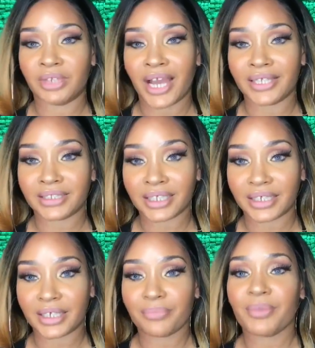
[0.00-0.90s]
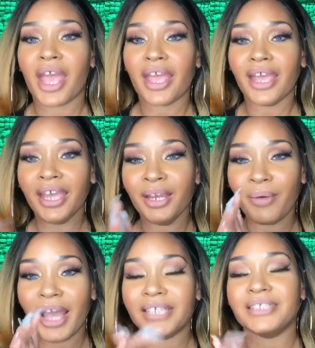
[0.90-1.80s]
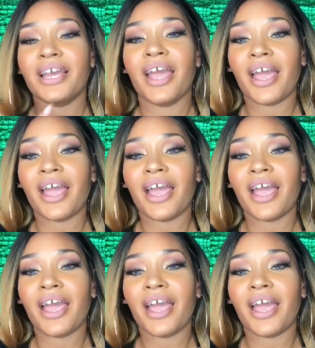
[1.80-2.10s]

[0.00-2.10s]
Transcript: you guys getting it. Anyways,